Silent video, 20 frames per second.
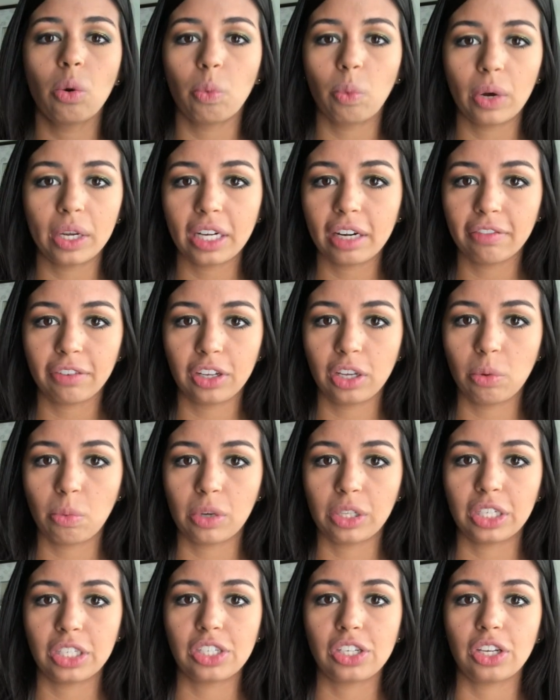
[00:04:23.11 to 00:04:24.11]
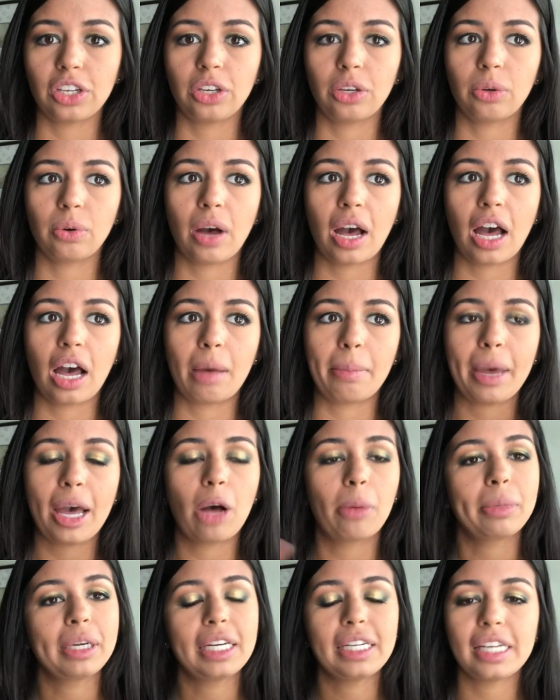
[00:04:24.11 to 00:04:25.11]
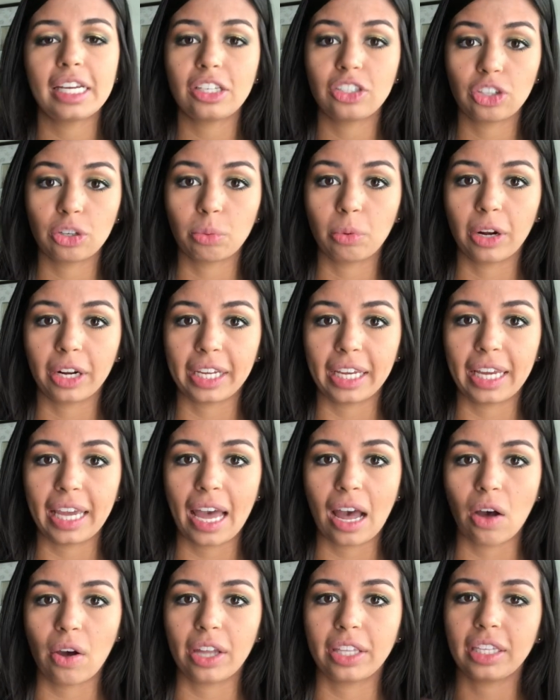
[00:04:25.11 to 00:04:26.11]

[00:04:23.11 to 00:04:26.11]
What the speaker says: whatever you want to do, how many days you're working out.